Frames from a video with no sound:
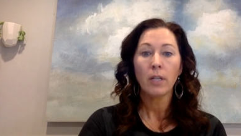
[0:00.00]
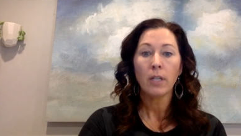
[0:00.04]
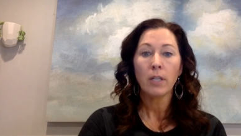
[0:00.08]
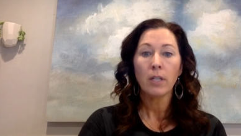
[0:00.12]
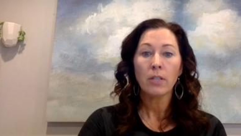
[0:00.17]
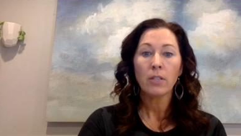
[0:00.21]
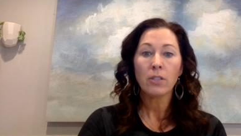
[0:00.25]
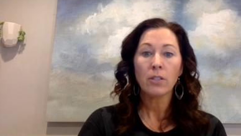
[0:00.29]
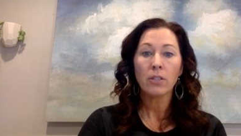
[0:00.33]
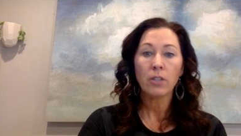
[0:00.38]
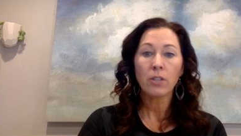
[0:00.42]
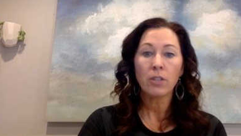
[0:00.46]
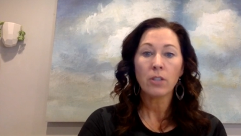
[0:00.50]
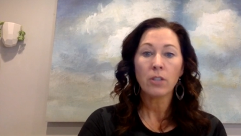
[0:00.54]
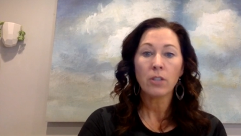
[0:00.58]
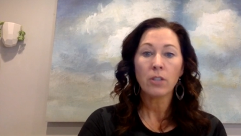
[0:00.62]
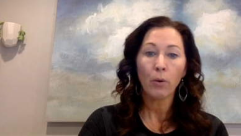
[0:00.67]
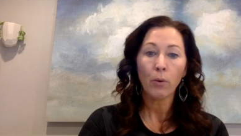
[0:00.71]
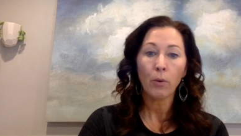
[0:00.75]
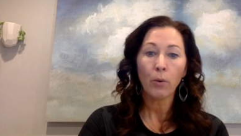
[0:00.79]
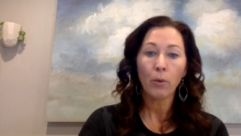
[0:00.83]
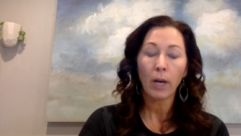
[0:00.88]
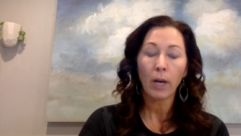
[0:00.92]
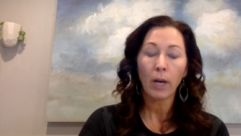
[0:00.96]

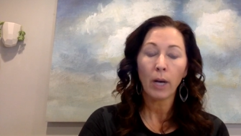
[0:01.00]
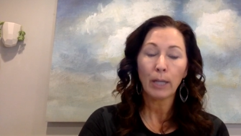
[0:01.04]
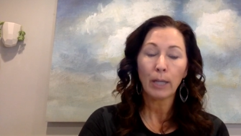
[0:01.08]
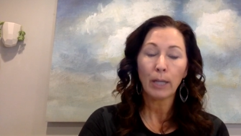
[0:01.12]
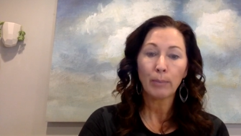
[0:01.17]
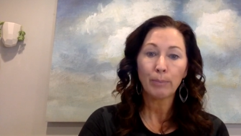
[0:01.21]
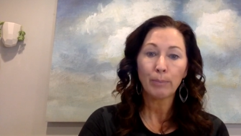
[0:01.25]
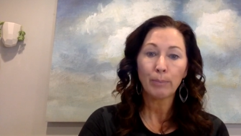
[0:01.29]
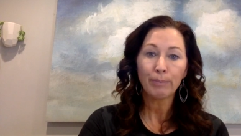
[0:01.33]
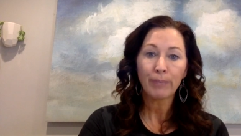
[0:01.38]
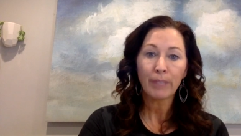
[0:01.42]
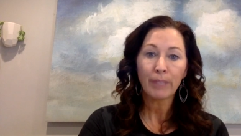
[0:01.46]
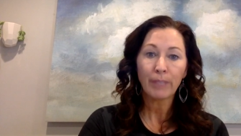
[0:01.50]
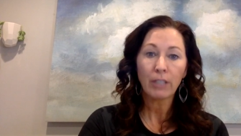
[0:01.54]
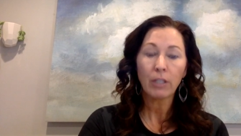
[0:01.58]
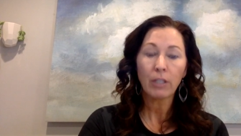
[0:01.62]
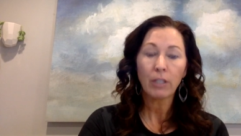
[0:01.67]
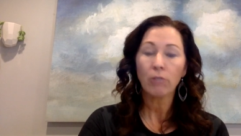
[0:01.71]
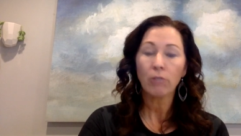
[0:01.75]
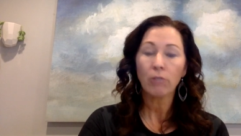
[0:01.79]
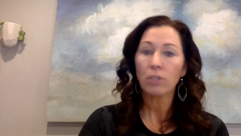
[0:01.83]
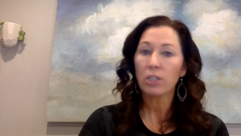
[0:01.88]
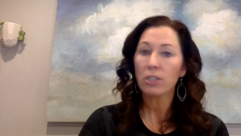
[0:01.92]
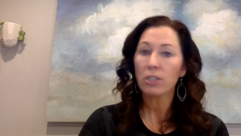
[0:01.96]
So,
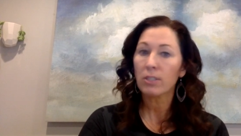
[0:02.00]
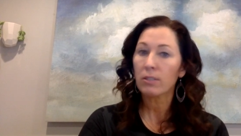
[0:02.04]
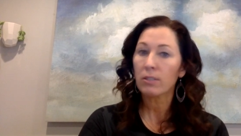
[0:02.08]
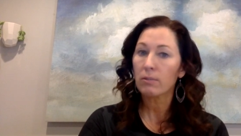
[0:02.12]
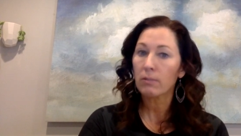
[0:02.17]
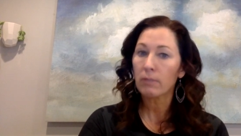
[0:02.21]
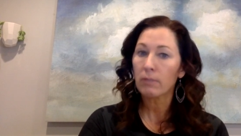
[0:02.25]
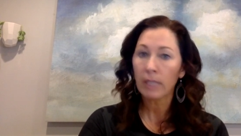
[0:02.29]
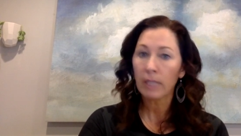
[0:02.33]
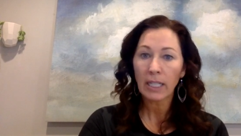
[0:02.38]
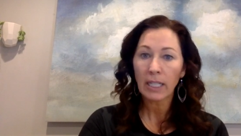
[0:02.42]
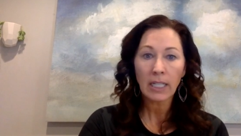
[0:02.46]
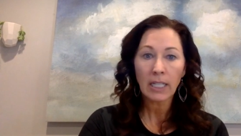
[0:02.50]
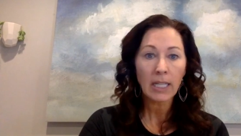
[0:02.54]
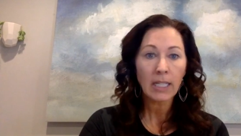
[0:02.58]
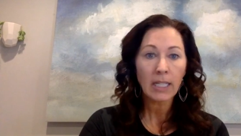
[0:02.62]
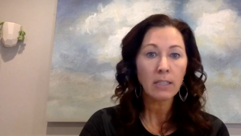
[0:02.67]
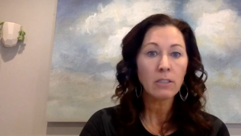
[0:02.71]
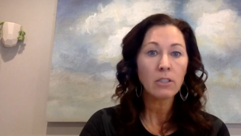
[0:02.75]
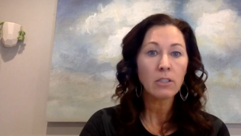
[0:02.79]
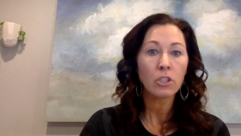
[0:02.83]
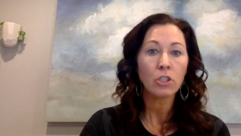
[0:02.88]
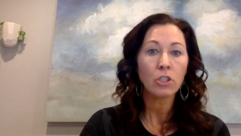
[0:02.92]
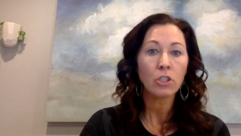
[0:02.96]
just lean
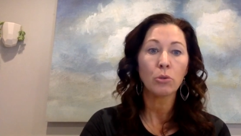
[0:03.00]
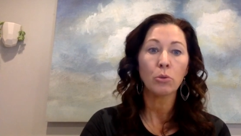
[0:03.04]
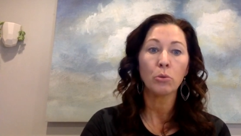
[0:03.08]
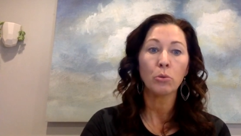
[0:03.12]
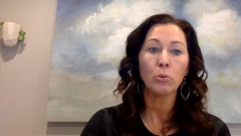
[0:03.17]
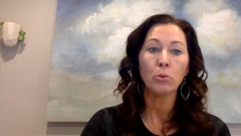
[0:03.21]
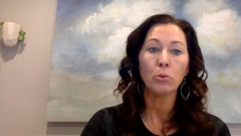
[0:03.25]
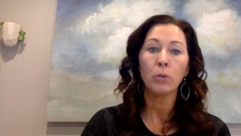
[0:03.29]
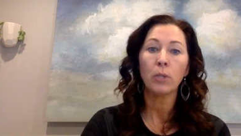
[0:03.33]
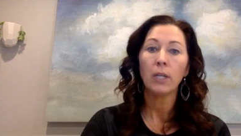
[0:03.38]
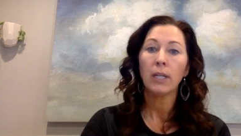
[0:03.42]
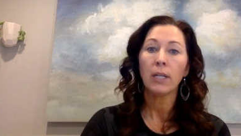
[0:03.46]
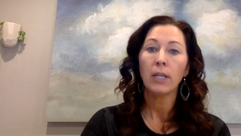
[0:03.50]
into